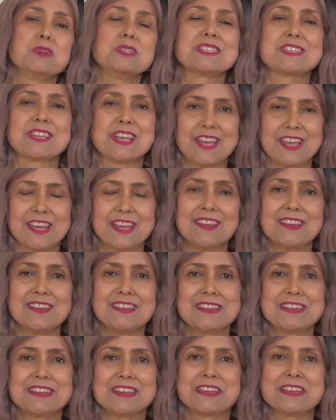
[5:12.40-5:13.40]
would say,
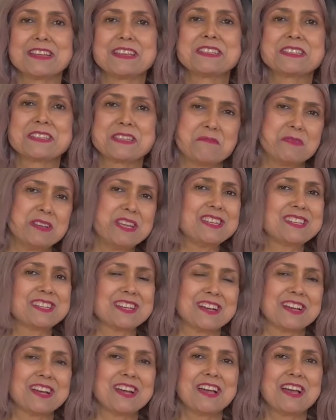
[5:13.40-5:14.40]

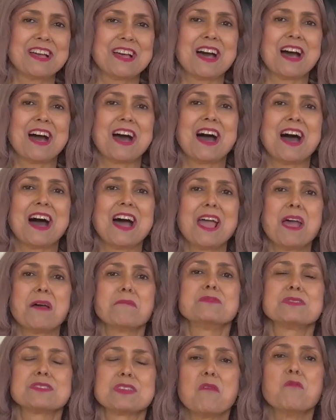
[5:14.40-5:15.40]
Samita, I
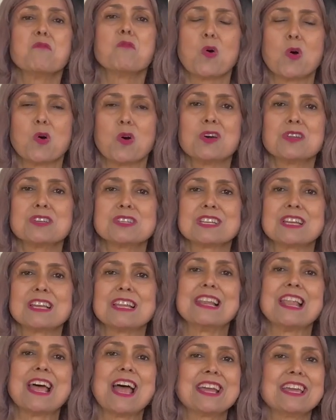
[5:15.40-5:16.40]
am somewhat
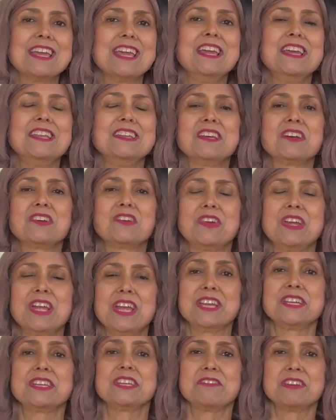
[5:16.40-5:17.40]
lacking in the
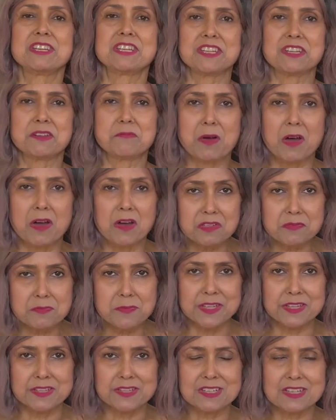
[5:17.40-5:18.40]
creativity
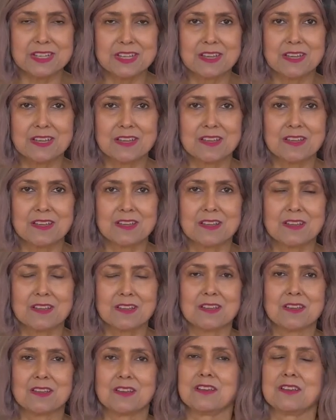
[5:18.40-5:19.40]
department.
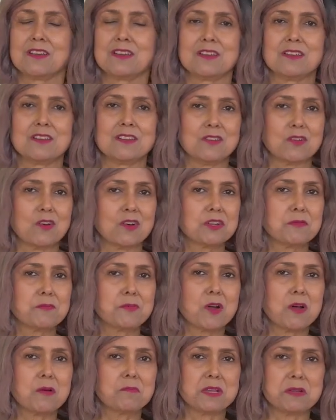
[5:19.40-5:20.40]
Not a
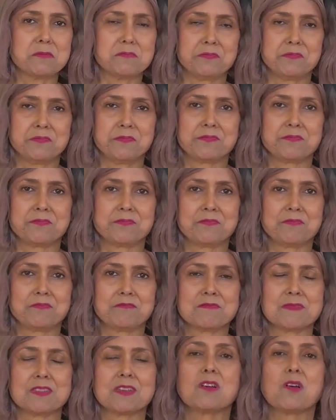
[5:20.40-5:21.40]
problem.
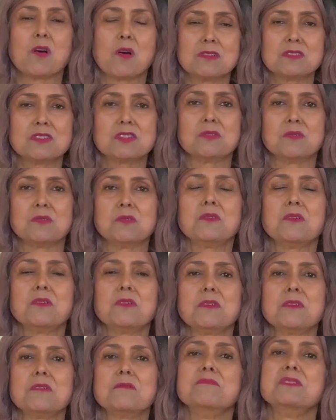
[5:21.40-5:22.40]
Go to
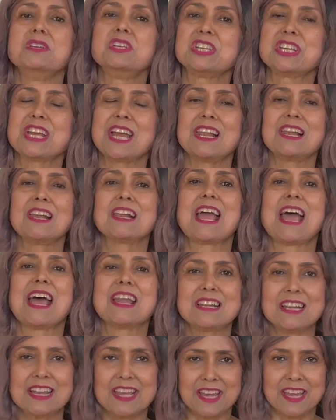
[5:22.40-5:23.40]
Michelle
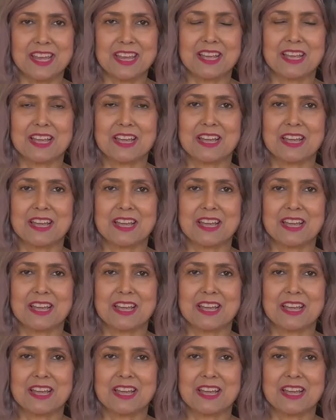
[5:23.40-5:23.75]
Catling.